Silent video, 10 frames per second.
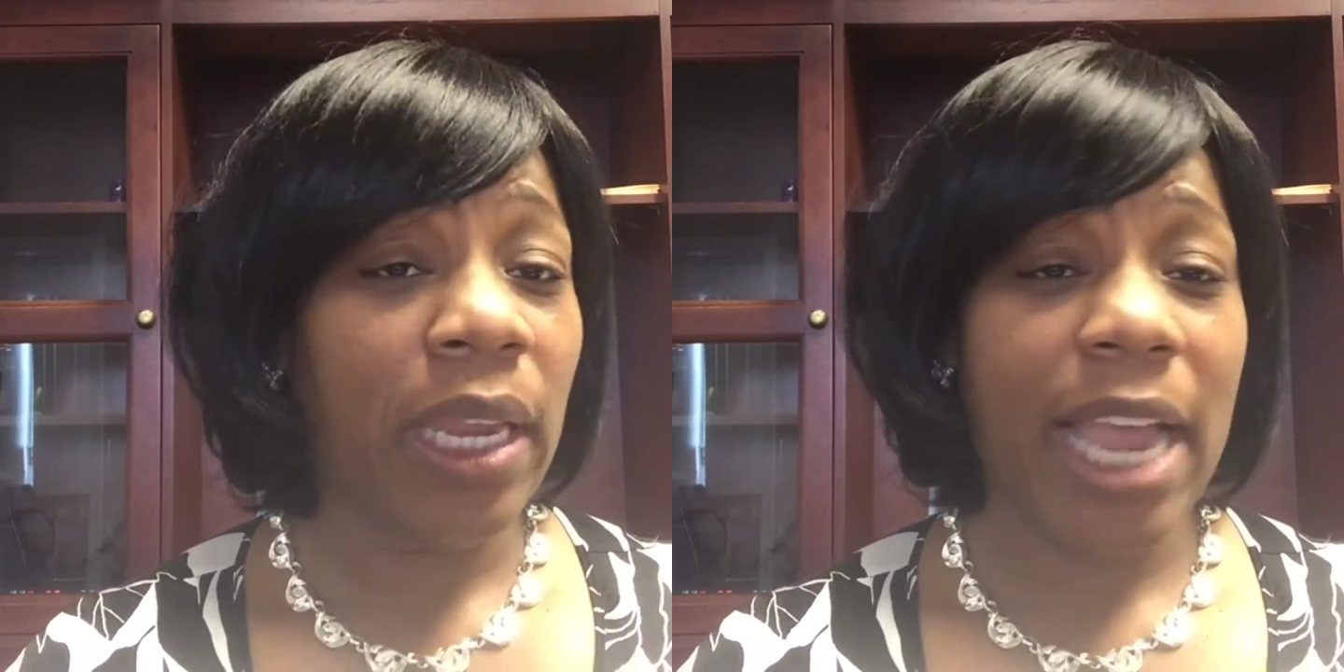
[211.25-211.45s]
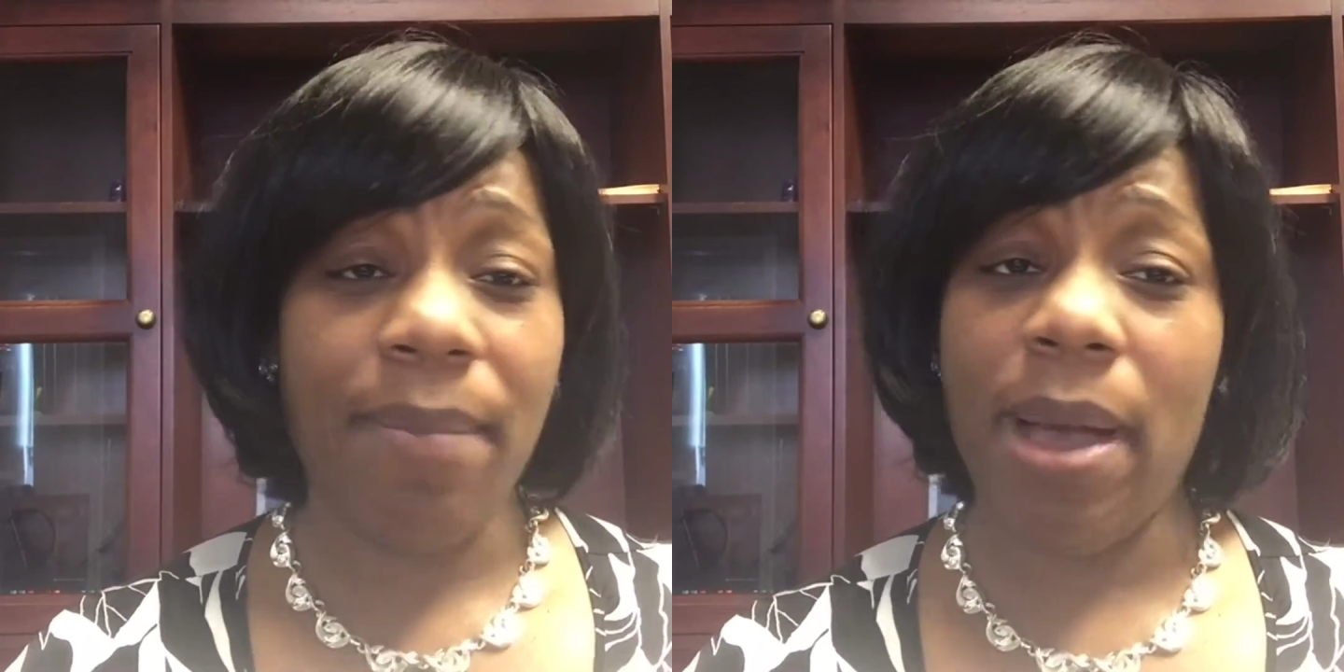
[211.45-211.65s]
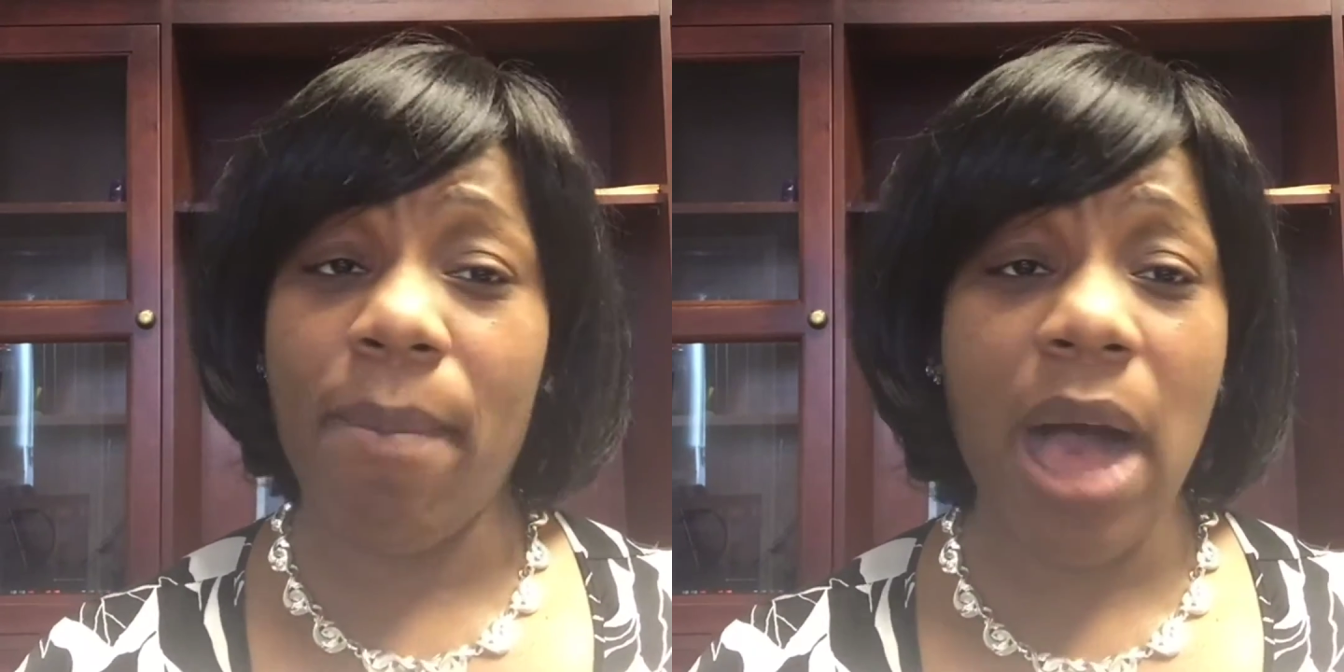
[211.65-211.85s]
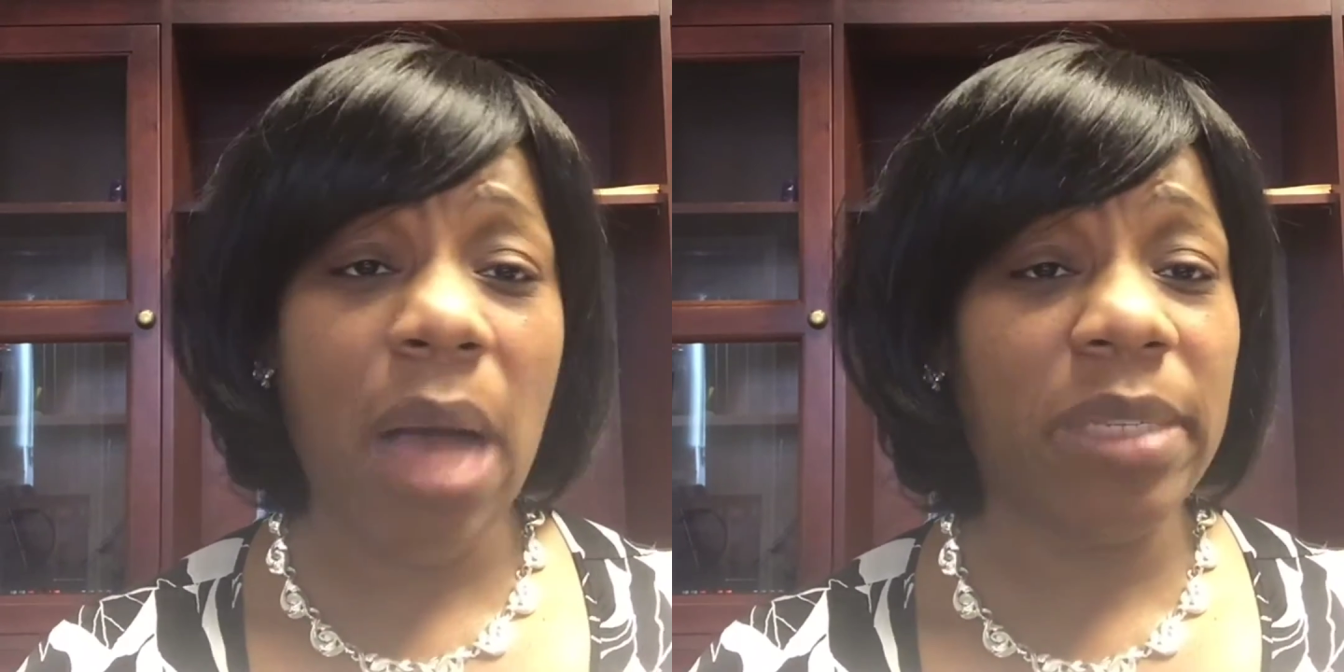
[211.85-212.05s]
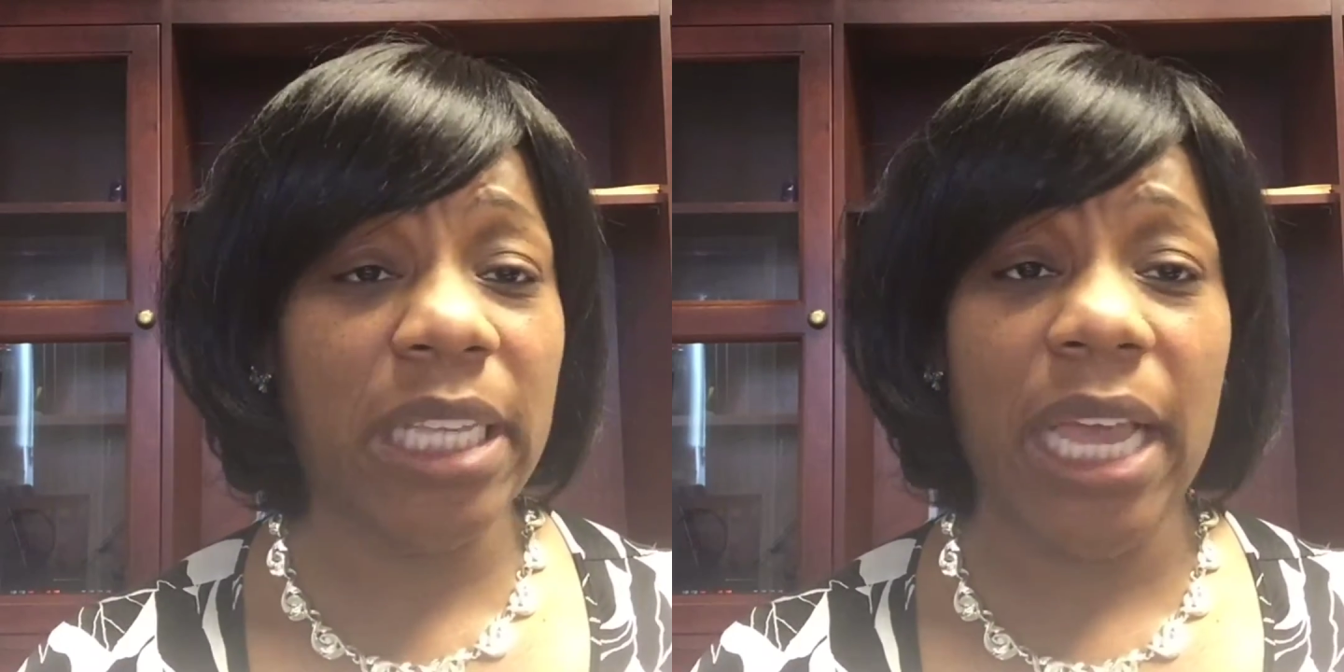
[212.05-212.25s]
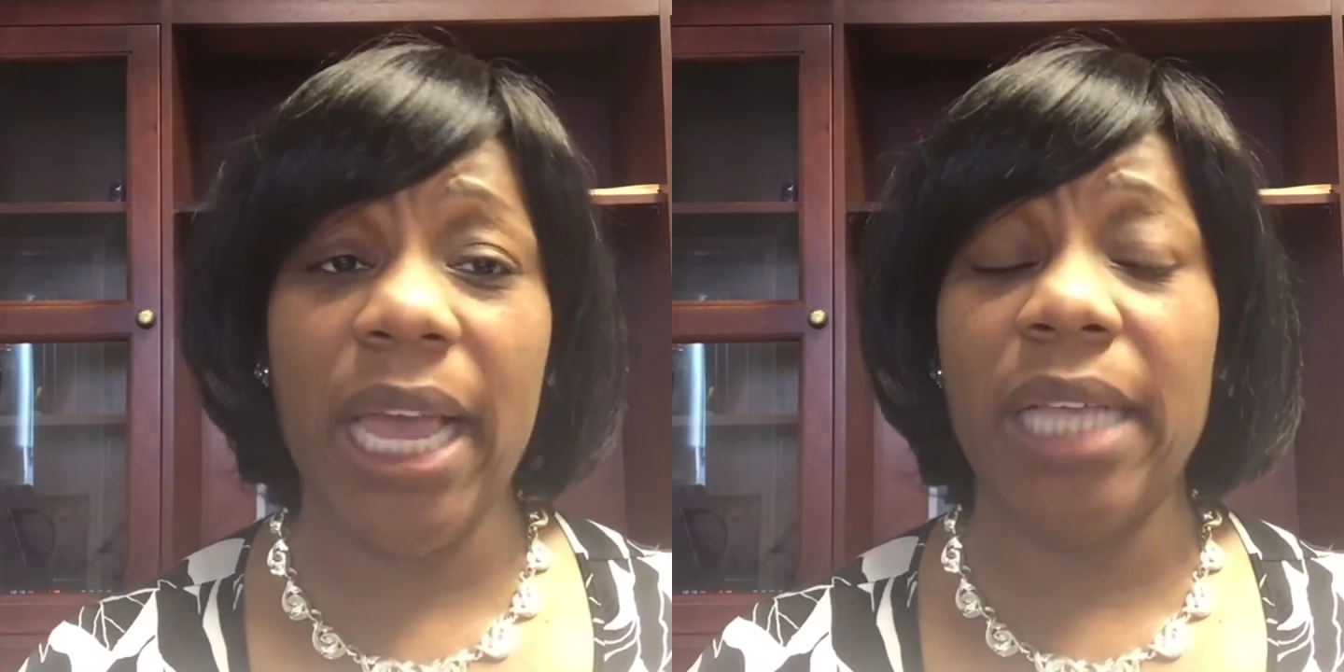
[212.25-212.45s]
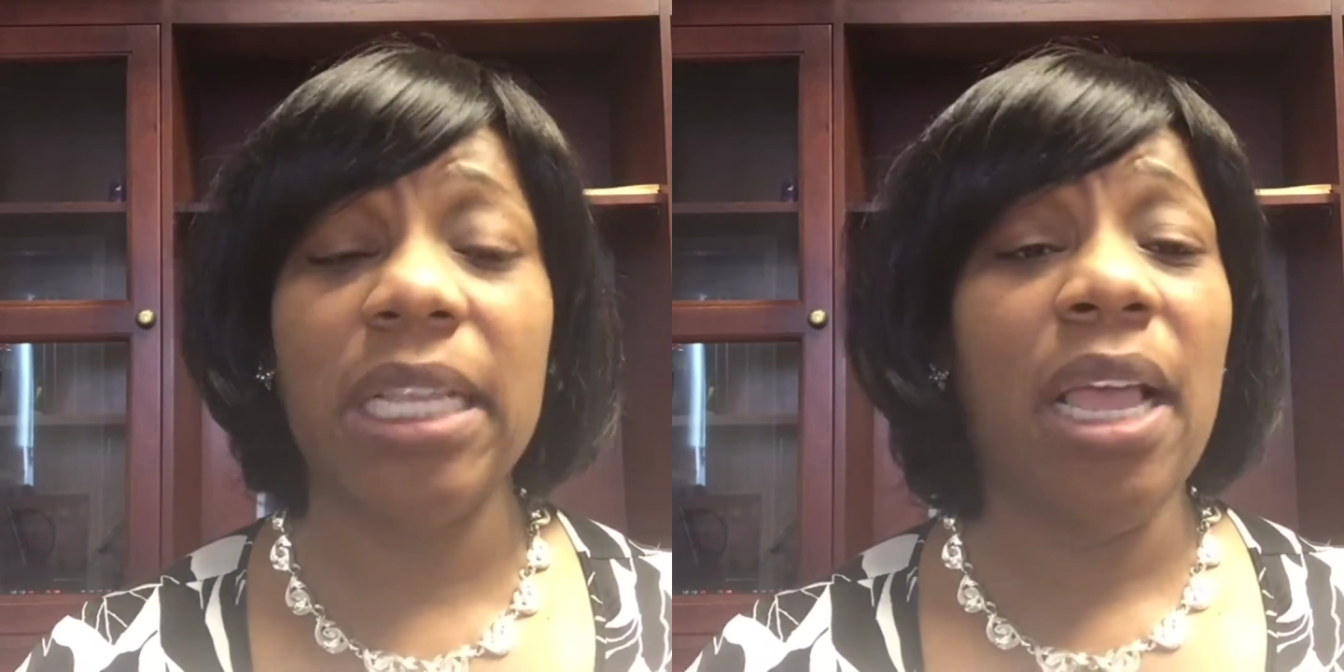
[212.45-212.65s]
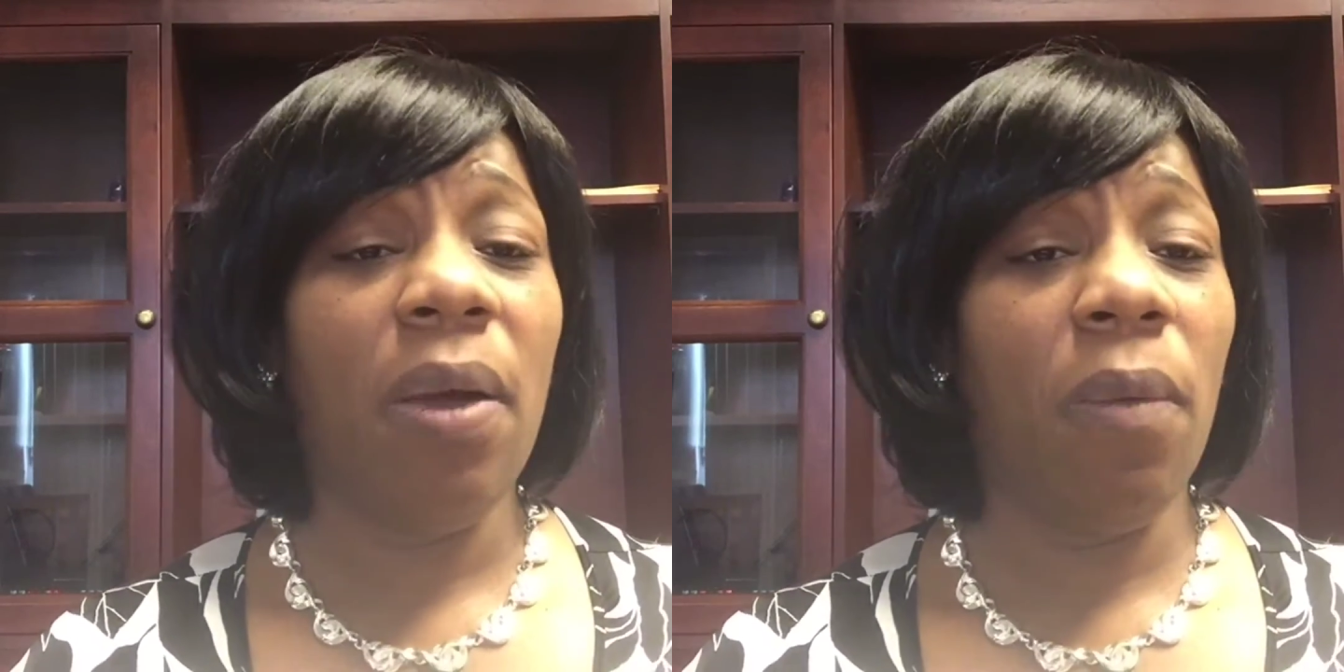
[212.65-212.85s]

Like my mom says,